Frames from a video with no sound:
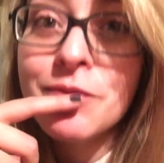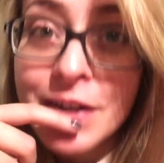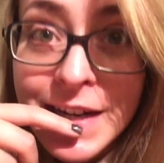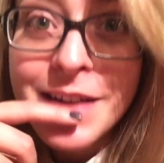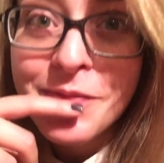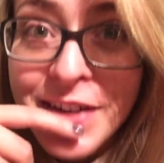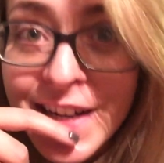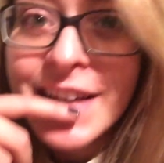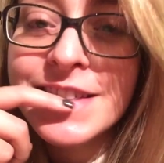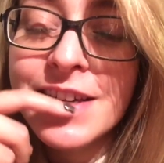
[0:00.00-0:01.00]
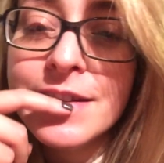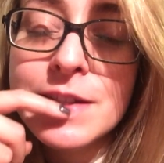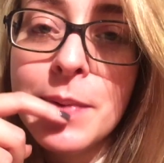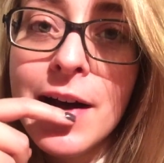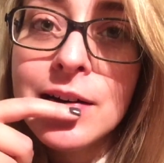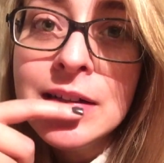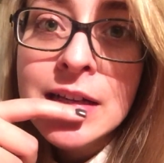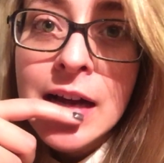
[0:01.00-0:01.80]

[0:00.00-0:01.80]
really, really excited about.